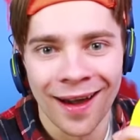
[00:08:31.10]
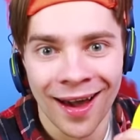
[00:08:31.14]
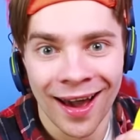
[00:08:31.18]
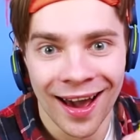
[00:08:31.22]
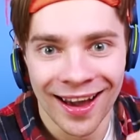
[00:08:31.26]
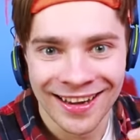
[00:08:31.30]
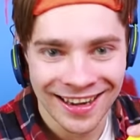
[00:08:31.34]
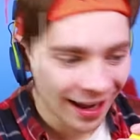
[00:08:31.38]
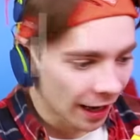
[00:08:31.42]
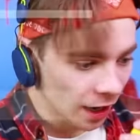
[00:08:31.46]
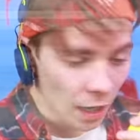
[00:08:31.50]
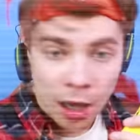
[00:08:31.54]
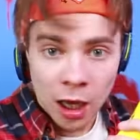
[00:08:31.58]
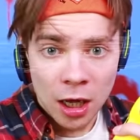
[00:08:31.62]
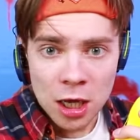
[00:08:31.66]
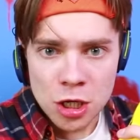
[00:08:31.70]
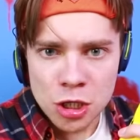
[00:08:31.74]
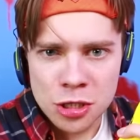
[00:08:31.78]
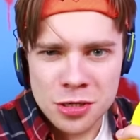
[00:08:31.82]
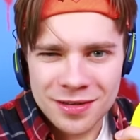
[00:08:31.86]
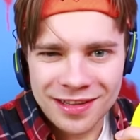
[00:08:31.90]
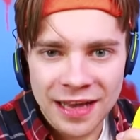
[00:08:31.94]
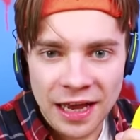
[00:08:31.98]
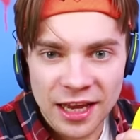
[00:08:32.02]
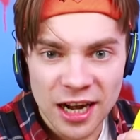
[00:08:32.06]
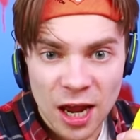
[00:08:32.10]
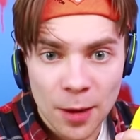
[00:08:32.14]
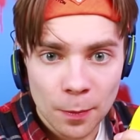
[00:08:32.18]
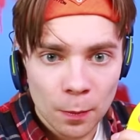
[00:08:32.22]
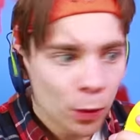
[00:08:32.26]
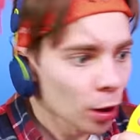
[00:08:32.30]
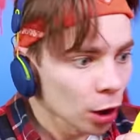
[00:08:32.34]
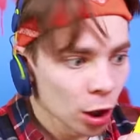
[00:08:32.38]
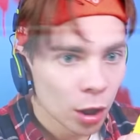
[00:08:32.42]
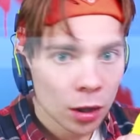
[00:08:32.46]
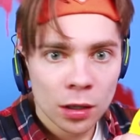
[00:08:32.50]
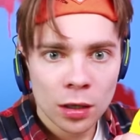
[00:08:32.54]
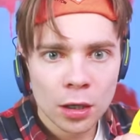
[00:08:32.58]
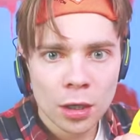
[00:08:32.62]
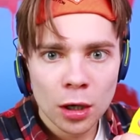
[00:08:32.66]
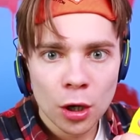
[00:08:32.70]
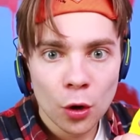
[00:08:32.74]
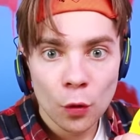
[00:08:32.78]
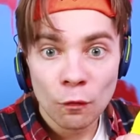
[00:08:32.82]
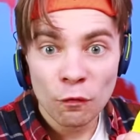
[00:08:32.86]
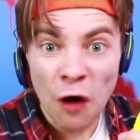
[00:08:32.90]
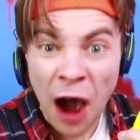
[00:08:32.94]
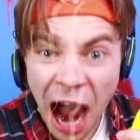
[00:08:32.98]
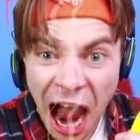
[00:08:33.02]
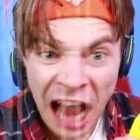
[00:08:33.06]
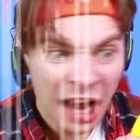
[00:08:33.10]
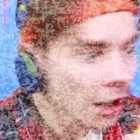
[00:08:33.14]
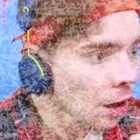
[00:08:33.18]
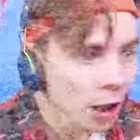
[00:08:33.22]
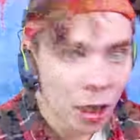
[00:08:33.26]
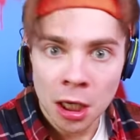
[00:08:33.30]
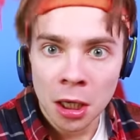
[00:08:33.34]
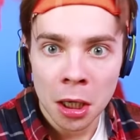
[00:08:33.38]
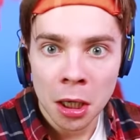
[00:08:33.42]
Hey! Why am I in a match with this rich